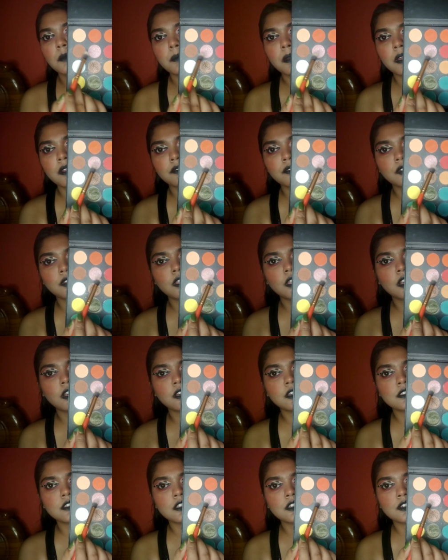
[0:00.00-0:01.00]
and for that I
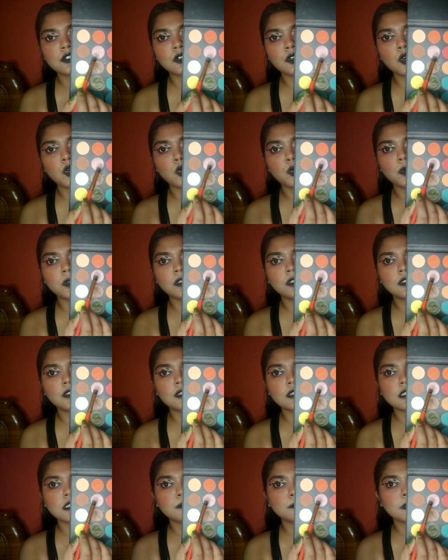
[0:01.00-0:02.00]
decided to go with
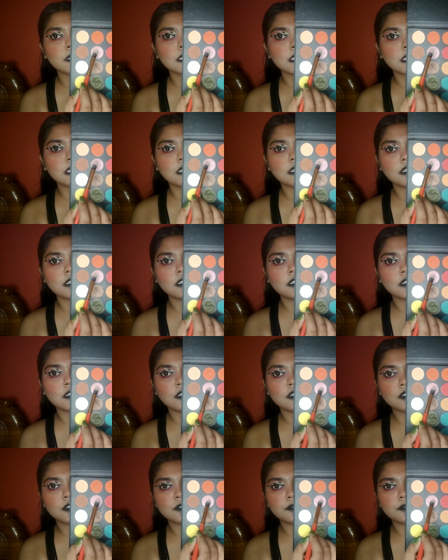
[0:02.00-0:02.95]
this particular